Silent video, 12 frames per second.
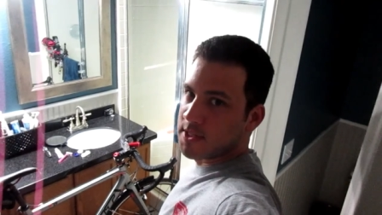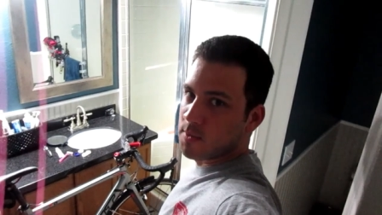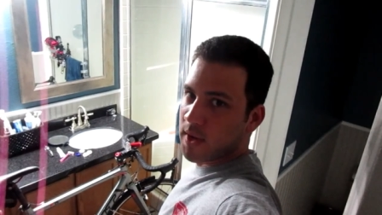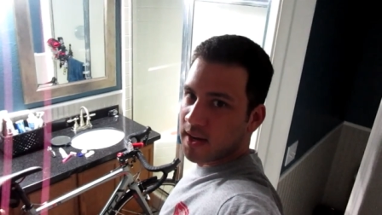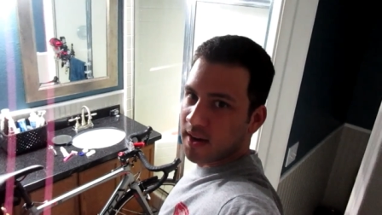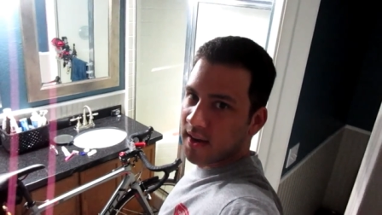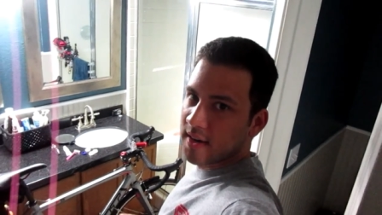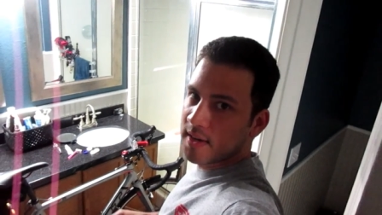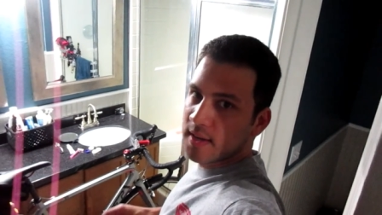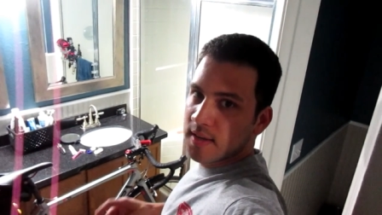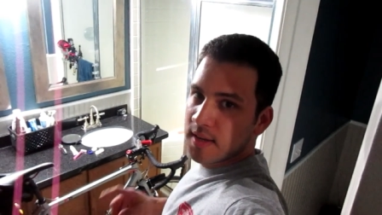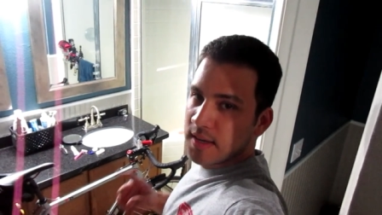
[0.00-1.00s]
weight it added.
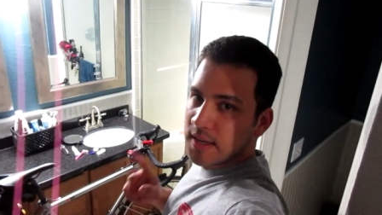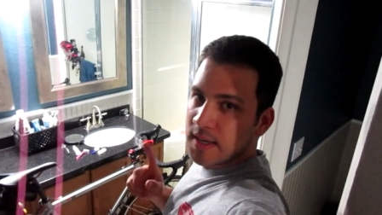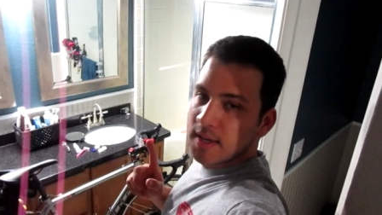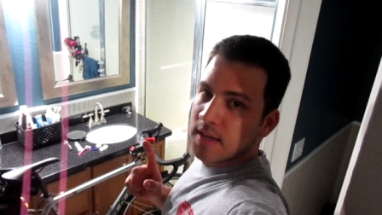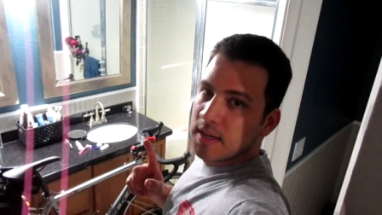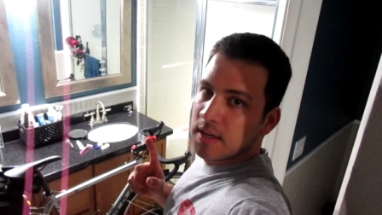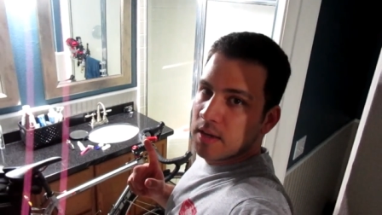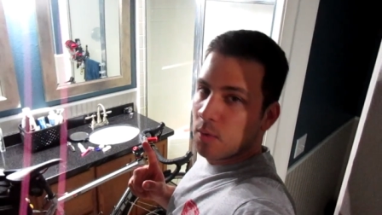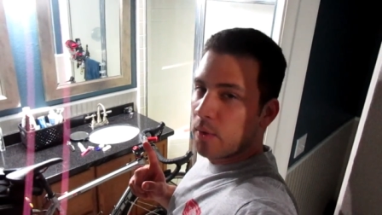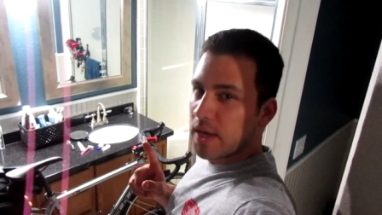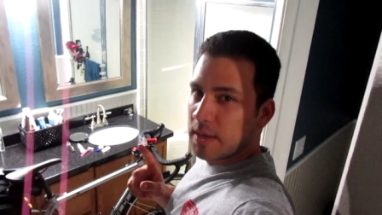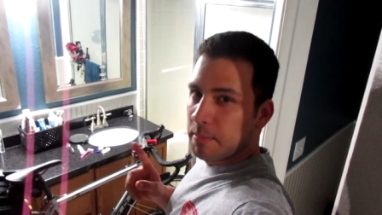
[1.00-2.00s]
It
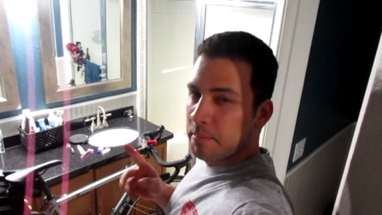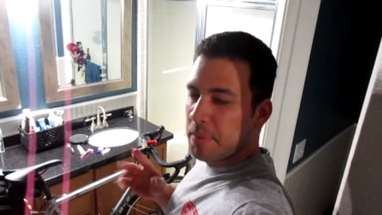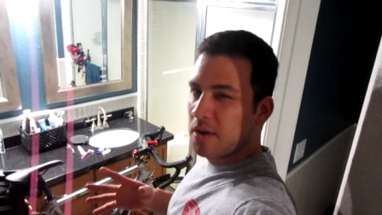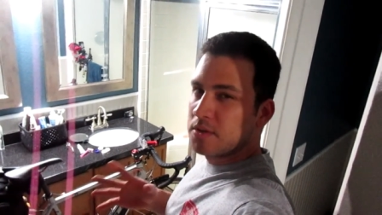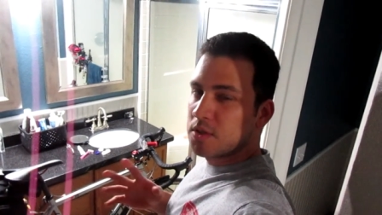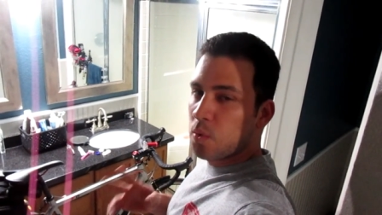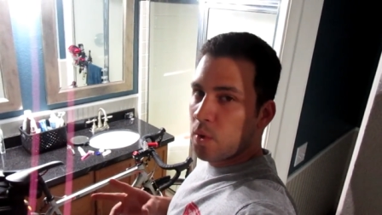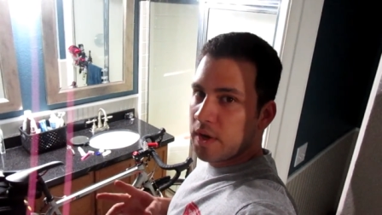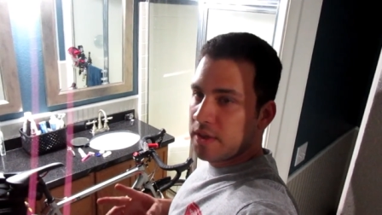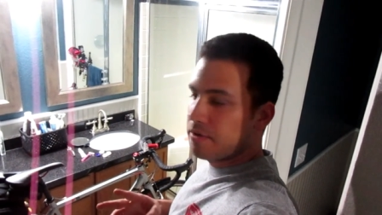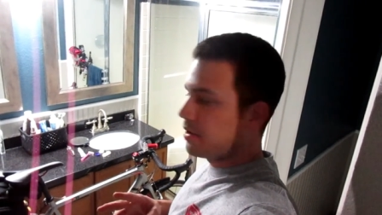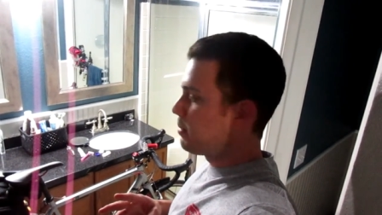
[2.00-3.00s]
weighed about
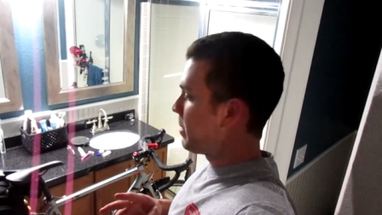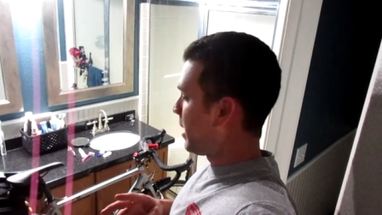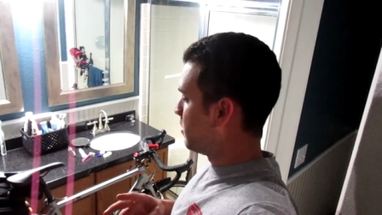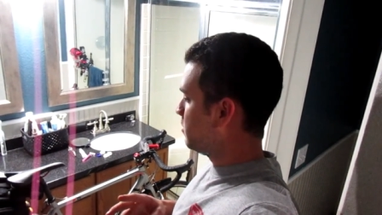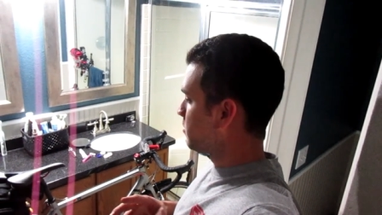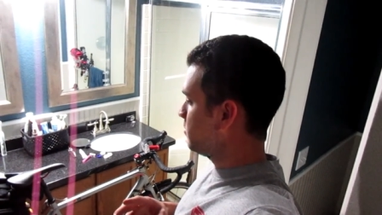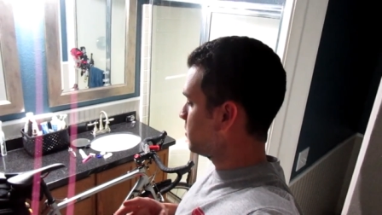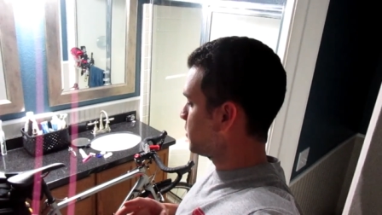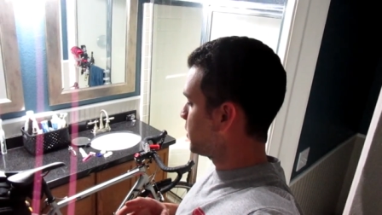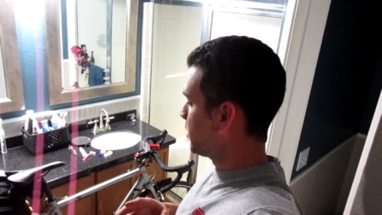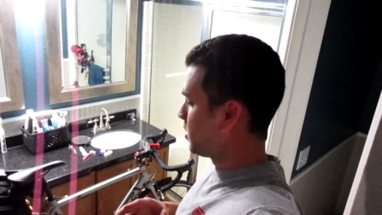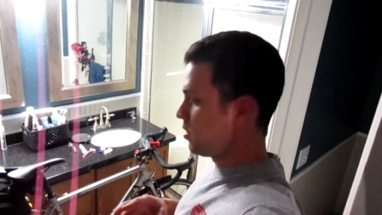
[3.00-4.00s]
23 pounds